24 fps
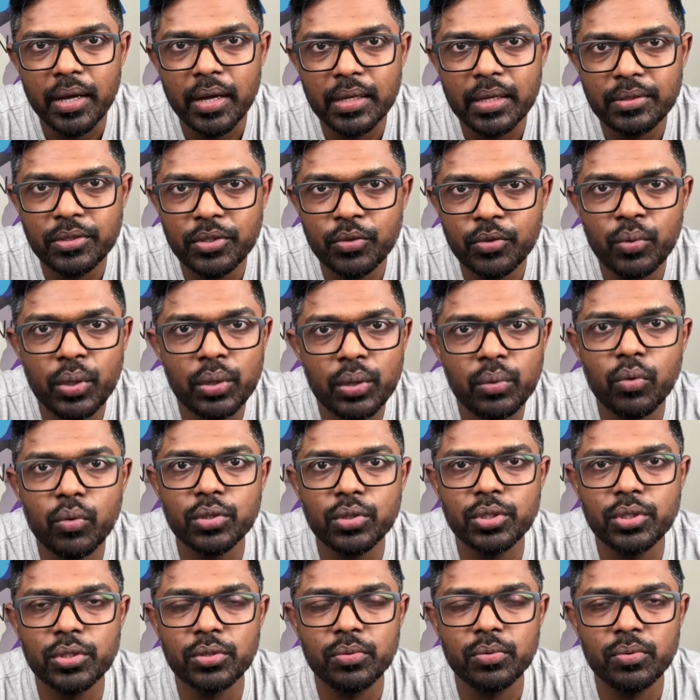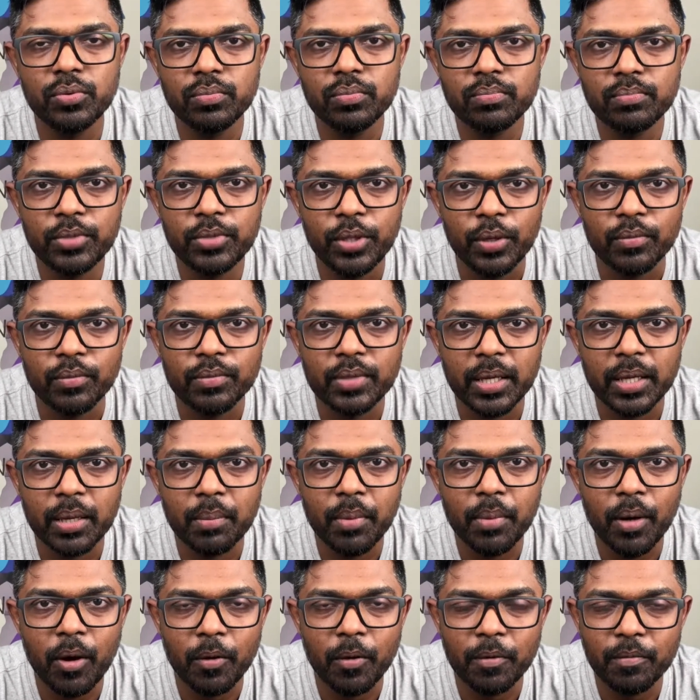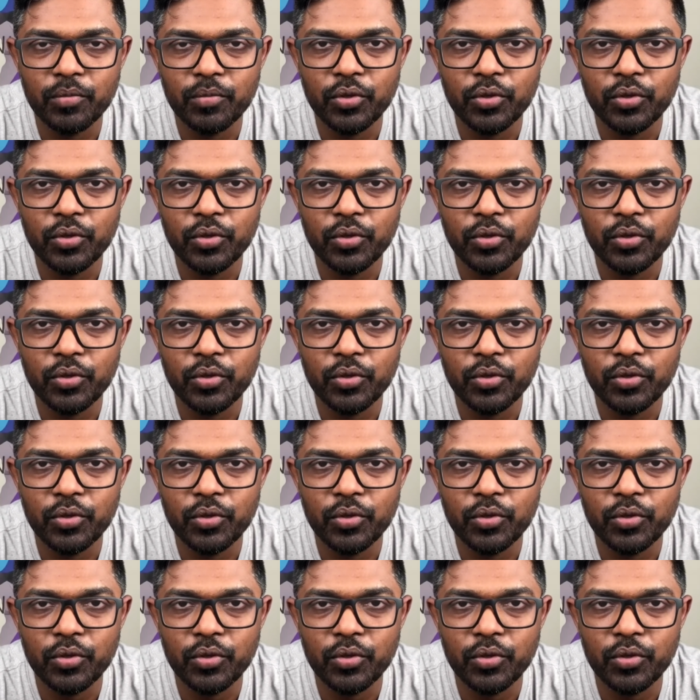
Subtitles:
You wouldn't want to think about